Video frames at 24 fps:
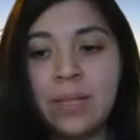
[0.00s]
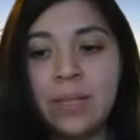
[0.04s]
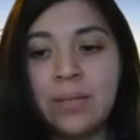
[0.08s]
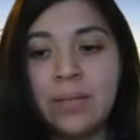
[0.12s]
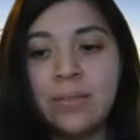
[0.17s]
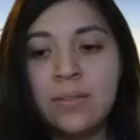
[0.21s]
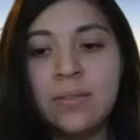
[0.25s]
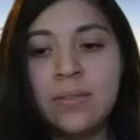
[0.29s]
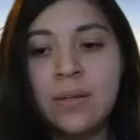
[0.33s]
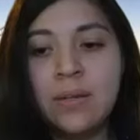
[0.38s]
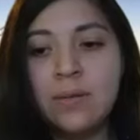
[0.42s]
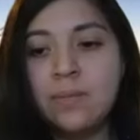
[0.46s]

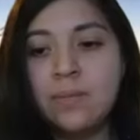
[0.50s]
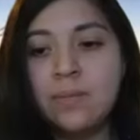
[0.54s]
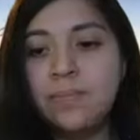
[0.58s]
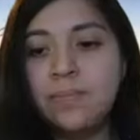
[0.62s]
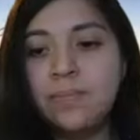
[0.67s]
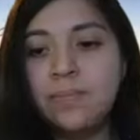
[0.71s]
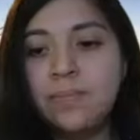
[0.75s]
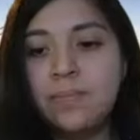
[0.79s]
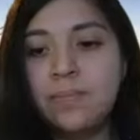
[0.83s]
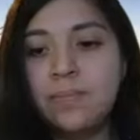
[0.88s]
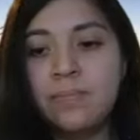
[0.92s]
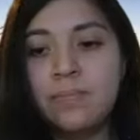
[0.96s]
So
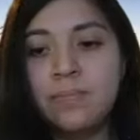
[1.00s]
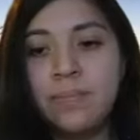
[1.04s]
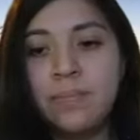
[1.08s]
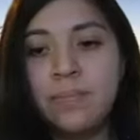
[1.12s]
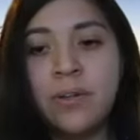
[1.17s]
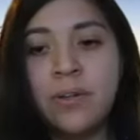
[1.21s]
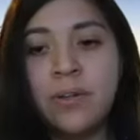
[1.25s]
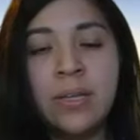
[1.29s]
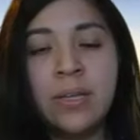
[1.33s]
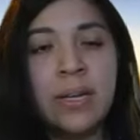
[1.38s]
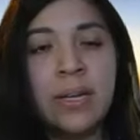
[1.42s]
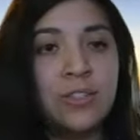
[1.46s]

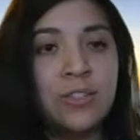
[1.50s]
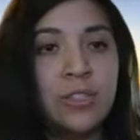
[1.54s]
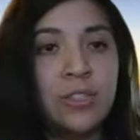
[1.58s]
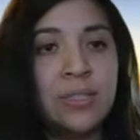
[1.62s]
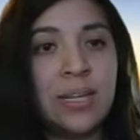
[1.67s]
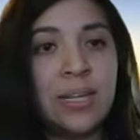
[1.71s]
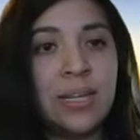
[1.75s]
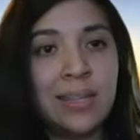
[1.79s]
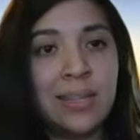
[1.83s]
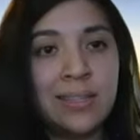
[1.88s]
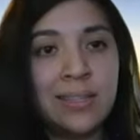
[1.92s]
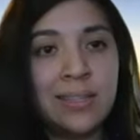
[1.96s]
peer connections,
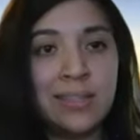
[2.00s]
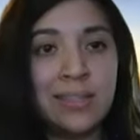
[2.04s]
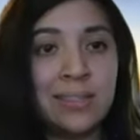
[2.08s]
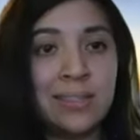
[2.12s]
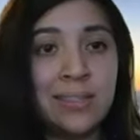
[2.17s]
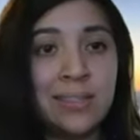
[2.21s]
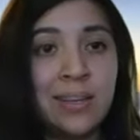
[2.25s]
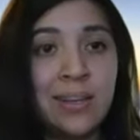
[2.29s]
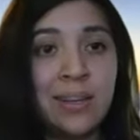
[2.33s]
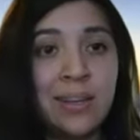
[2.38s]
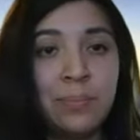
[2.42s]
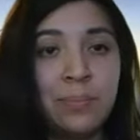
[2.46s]
I was
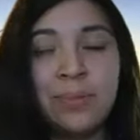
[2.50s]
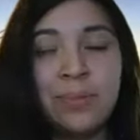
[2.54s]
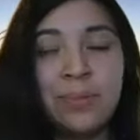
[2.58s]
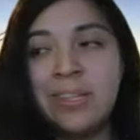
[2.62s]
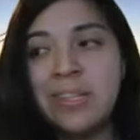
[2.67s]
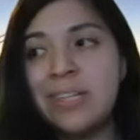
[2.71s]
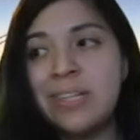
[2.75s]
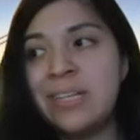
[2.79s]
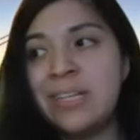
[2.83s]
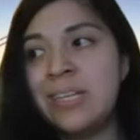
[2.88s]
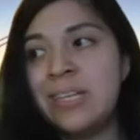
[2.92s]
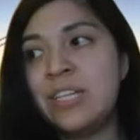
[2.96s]
put the
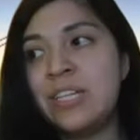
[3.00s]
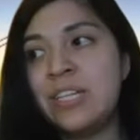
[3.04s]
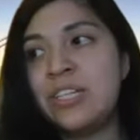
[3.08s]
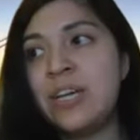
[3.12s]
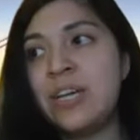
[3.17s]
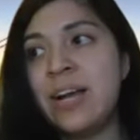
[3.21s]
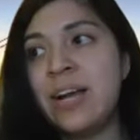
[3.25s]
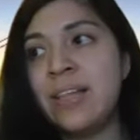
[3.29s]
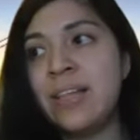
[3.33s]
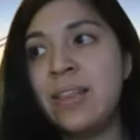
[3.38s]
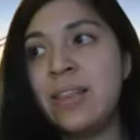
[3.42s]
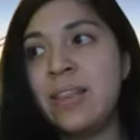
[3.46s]
link in the
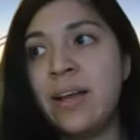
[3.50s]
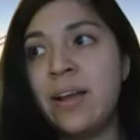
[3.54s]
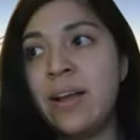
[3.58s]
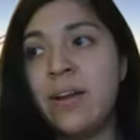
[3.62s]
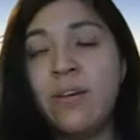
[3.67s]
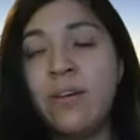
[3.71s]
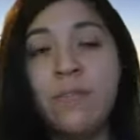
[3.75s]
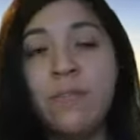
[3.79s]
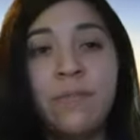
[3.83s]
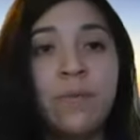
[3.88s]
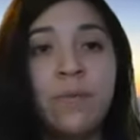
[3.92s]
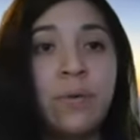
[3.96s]
chat
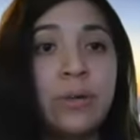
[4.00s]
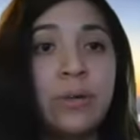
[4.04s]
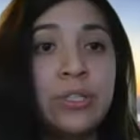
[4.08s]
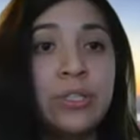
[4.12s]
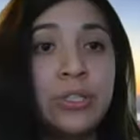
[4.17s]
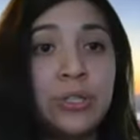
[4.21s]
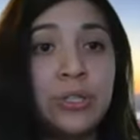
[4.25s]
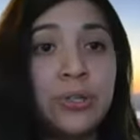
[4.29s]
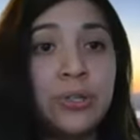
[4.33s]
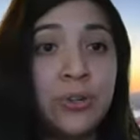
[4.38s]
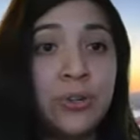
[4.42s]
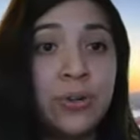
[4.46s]
there for
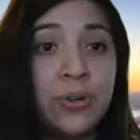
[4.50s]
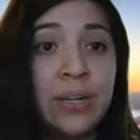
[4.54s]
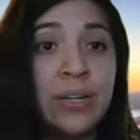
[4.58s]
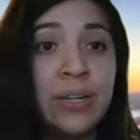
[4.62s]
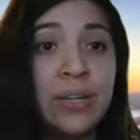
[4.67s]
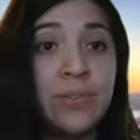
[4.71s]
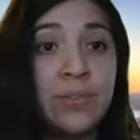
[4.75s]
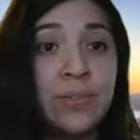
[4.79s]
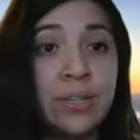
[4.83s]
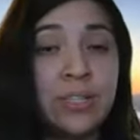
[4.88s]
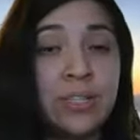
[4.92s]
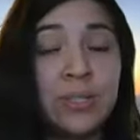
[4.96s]

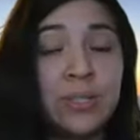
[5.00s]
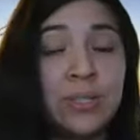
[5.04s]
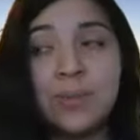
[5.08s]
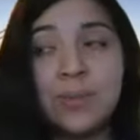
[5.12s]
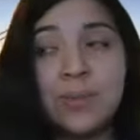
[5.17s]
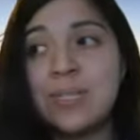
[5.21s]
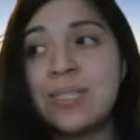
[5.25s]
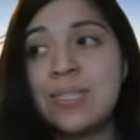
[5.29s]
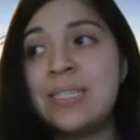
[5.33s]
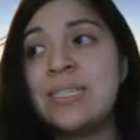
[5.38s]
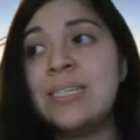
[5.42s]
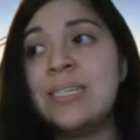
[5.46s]
tutoring
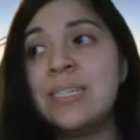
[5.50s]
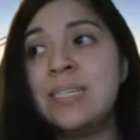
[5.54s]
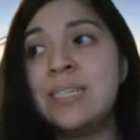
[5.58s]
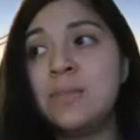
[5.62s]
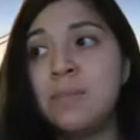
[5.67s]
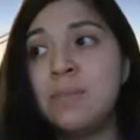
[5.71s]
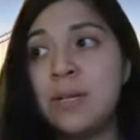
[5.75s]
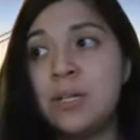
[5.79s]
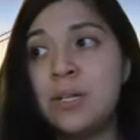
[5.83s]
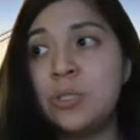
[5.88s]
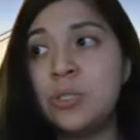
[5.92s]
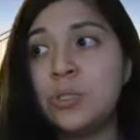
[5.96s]
resources,
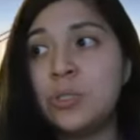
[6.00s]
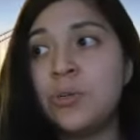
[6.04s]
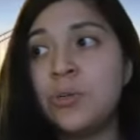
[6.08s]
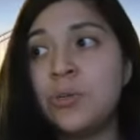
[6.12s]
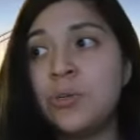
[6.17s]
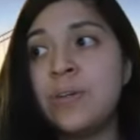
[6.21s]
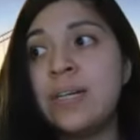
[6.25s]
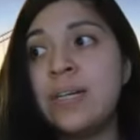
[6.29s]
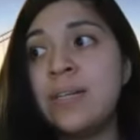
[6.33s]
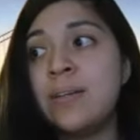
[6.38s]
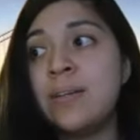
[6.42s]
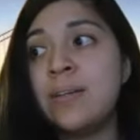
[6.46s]

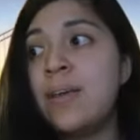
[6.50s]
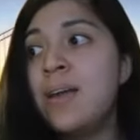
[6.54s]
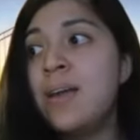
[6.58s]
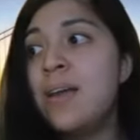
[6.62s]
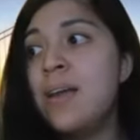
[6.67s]
mentoring.